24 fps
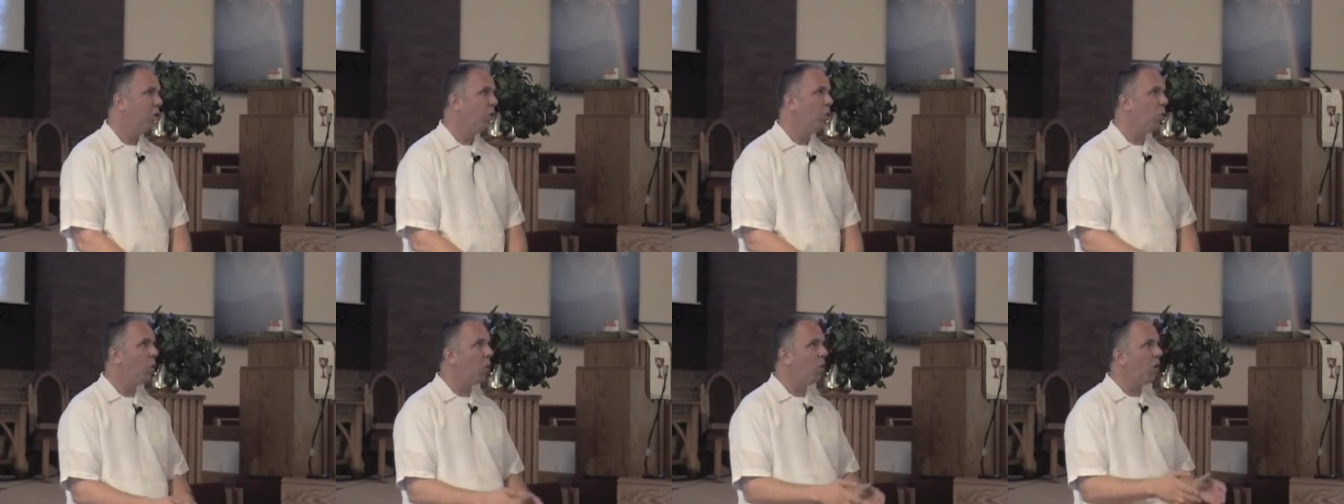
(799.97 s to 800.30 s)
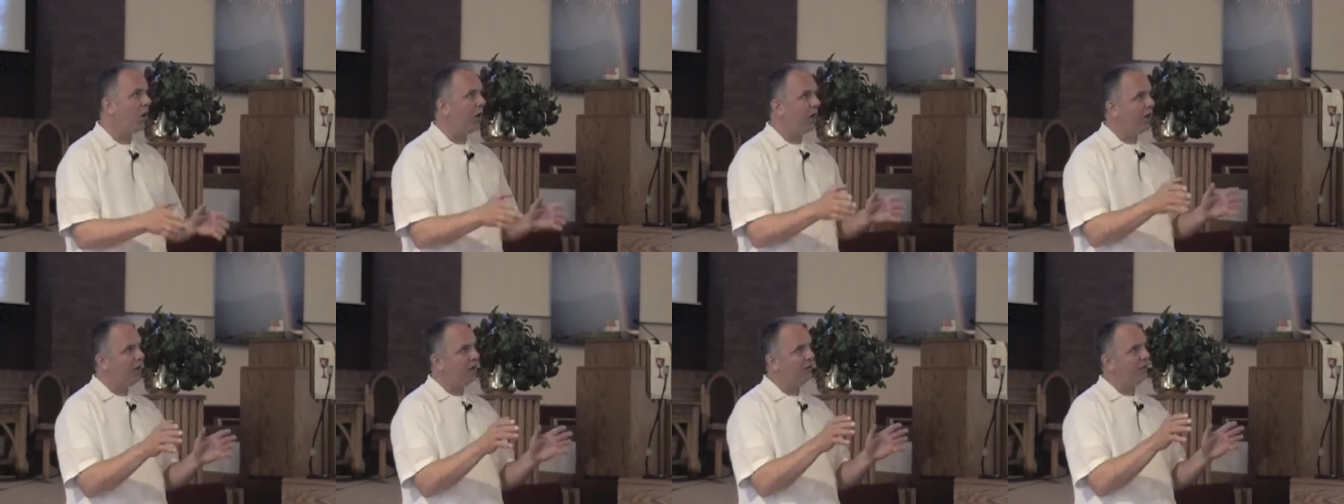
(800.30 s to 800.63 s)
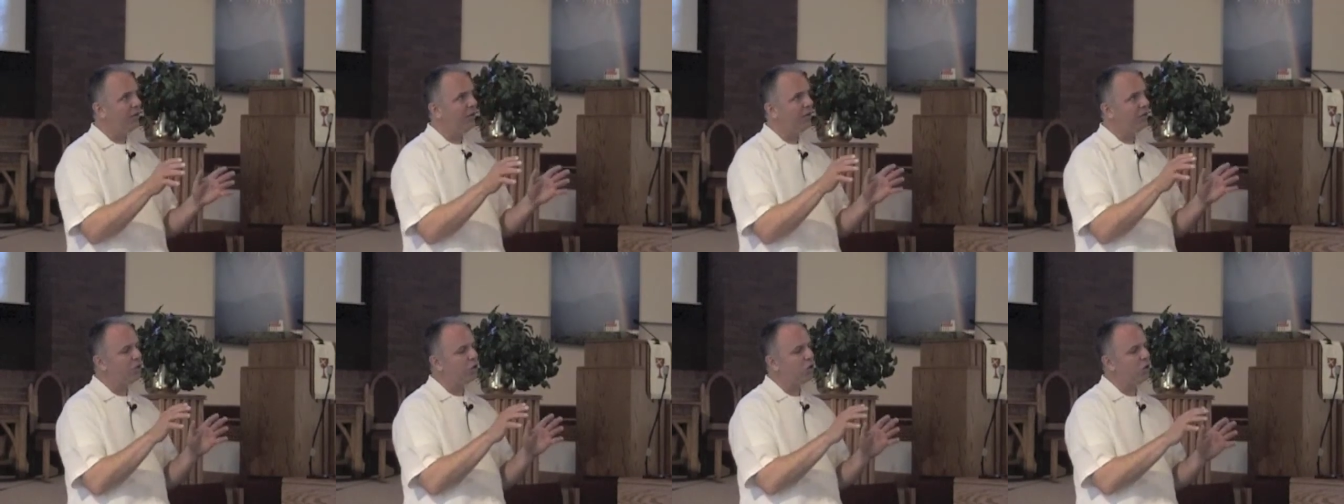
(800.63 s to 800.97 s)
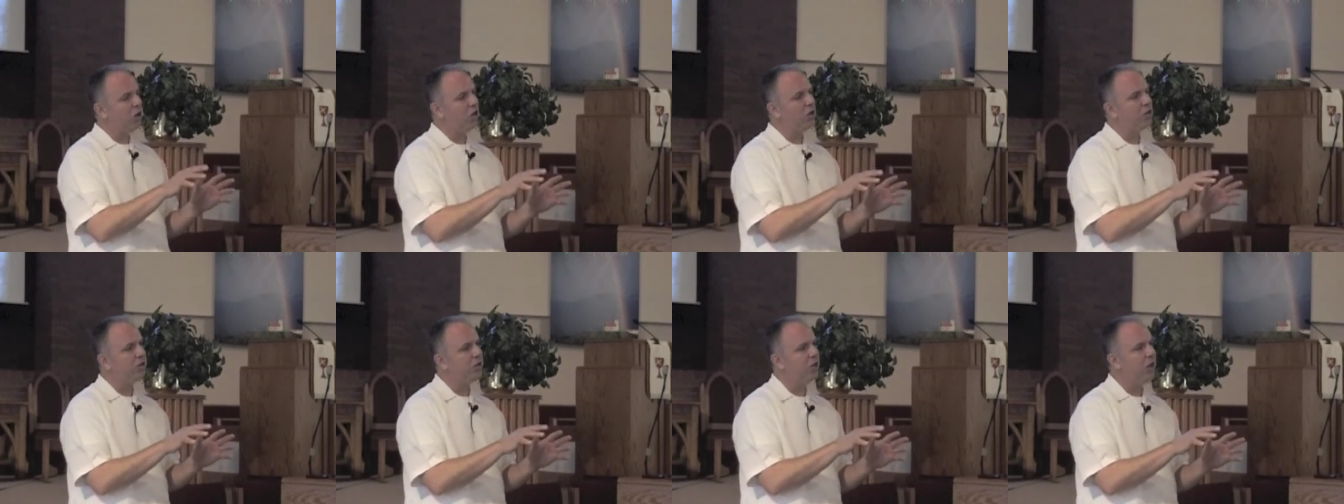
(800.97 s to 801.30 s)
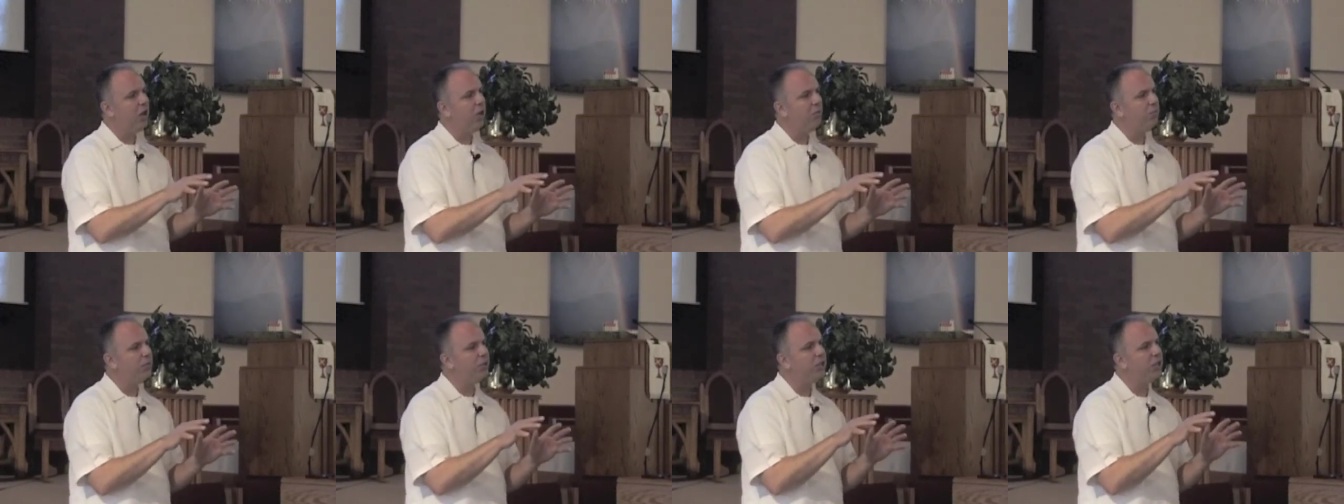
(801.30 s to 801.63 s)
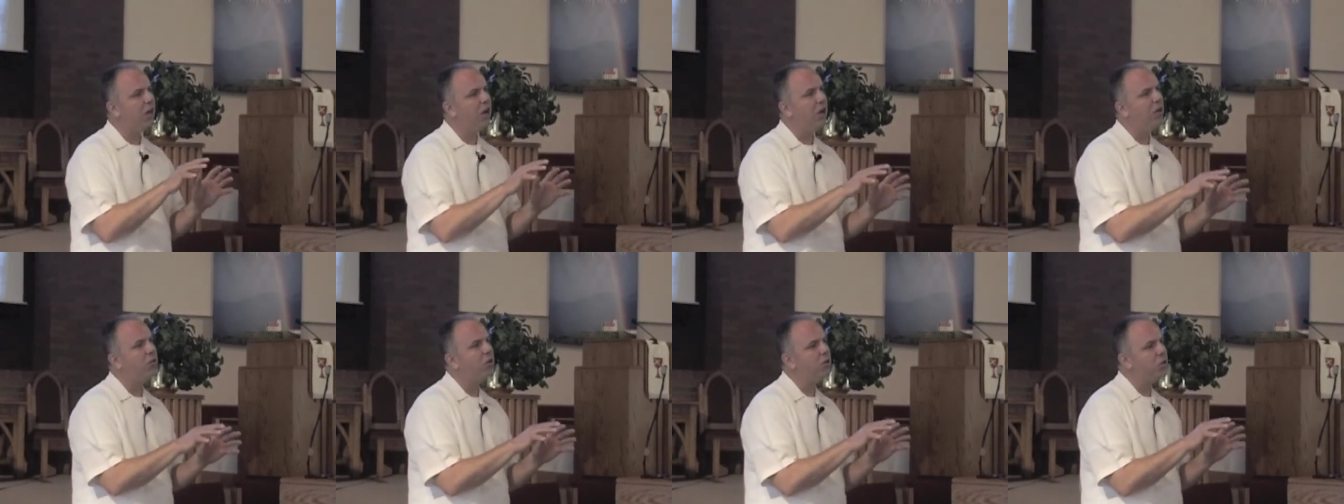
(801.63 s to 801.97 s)
Lori then starts to help
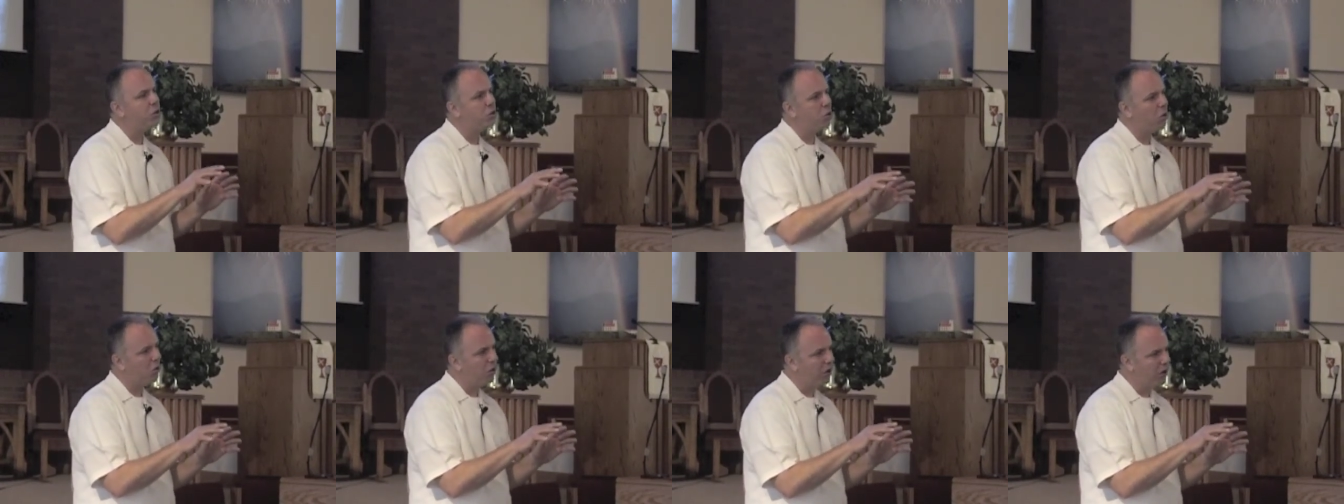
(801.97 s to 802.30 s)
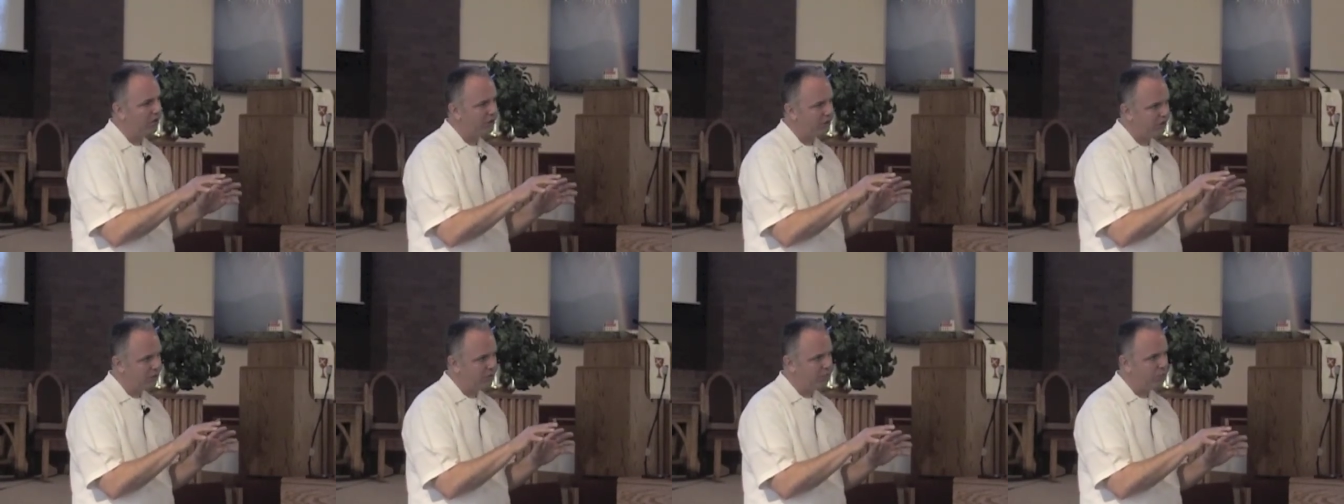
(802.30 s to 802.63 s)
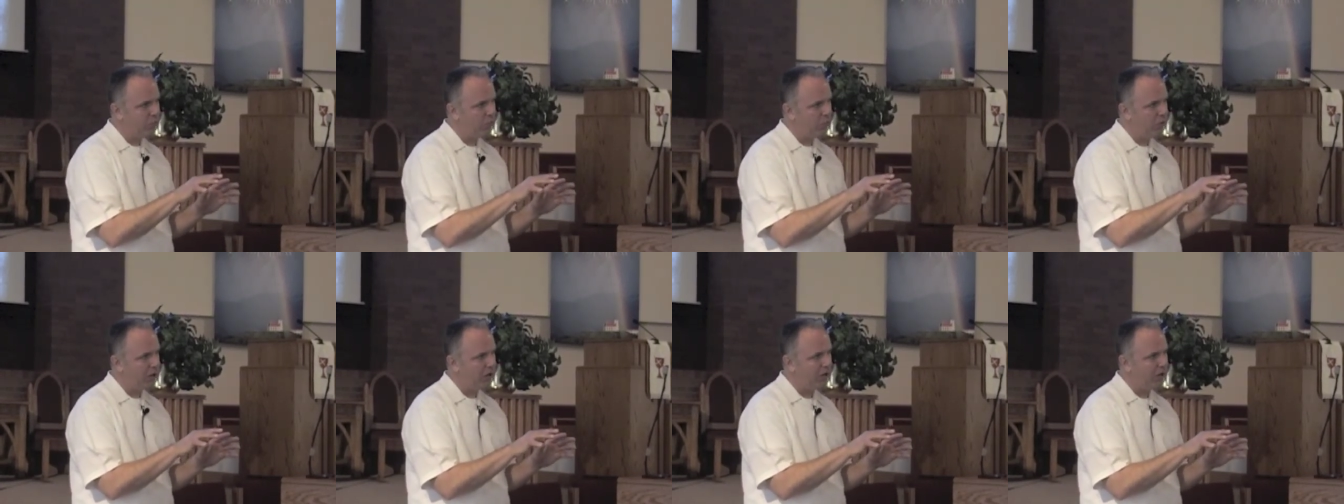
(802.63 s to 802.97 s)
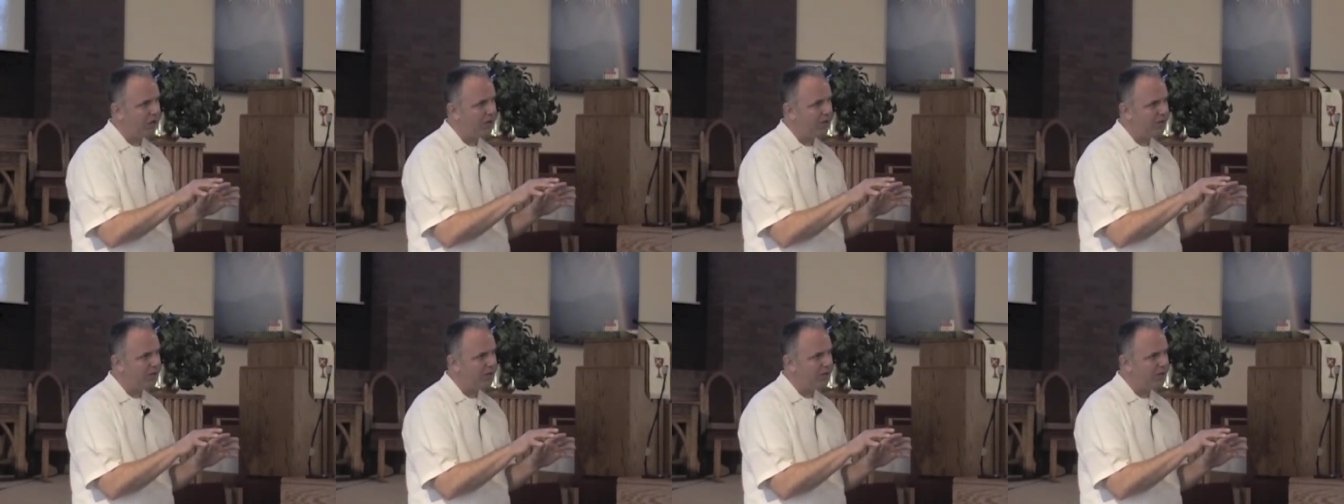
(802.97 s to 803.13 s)
tell the story at this point